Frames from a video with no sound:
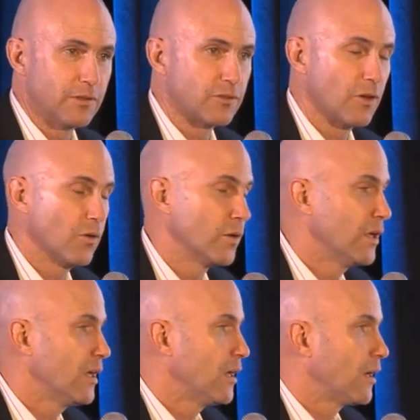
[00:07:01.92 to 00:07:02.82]
And so
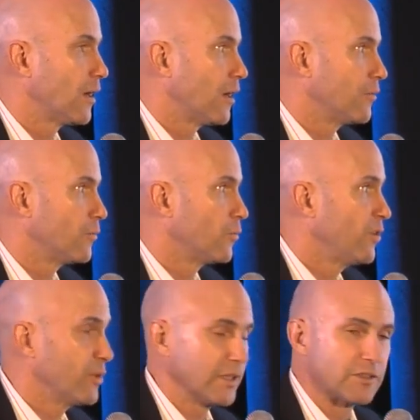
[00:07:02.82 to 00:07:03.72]

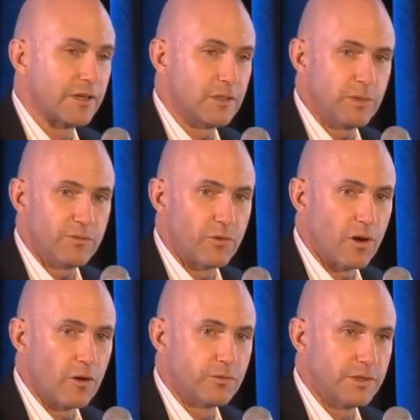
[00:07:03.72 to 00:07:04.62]
we've been excited to be
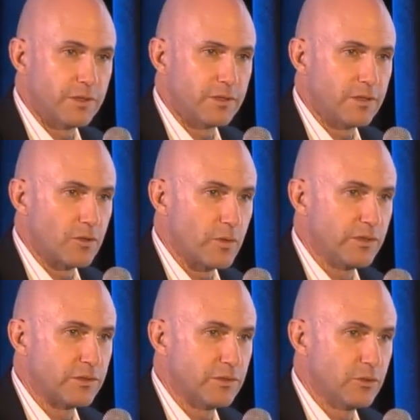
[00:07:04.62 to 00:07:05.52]
involved in a
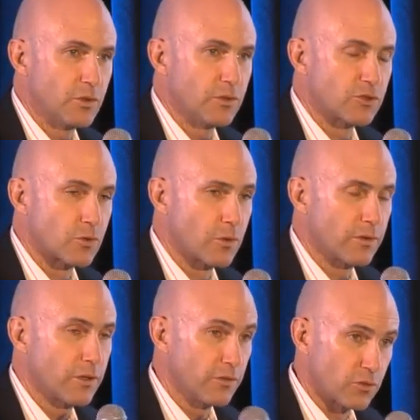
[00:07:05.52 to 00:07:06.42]
recent new
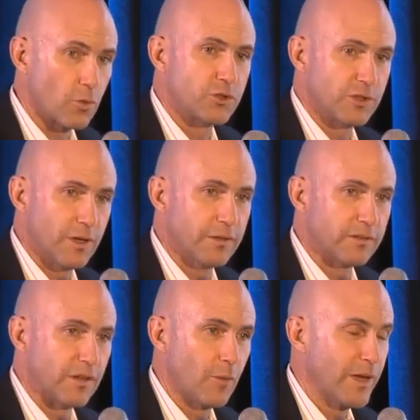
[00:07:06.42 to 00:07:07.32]
consortia on
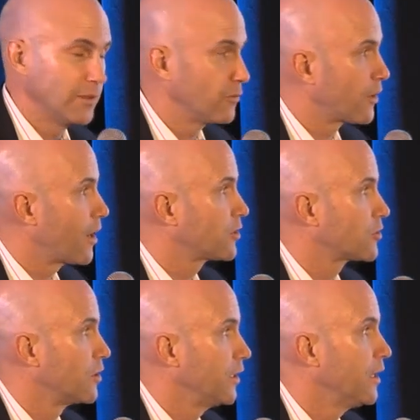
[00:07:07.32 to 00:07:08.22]
cell
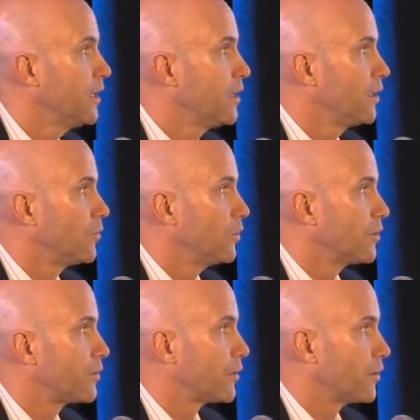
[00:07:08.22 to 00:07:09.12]
manufacturing,
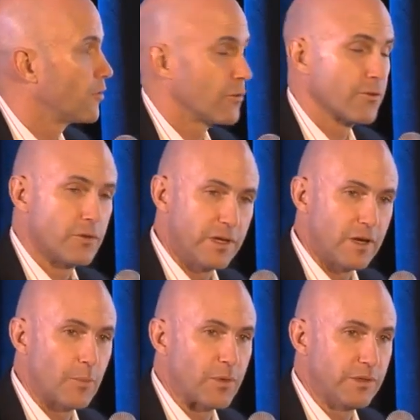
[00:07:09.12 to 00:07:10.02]
with over 30
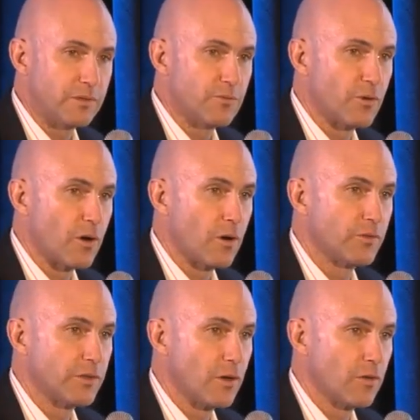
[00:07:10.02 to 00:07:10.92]
companies
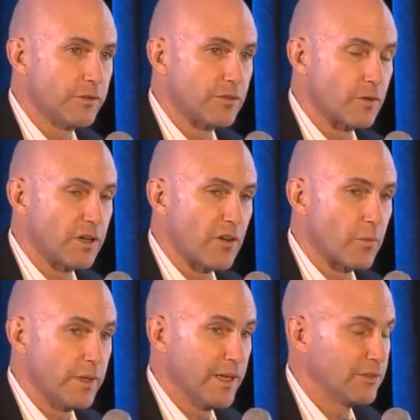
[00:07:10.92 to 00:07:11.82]
involved and all the different
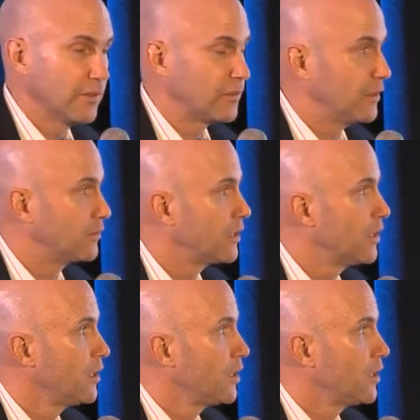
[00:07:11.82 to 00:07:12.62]
government agencies,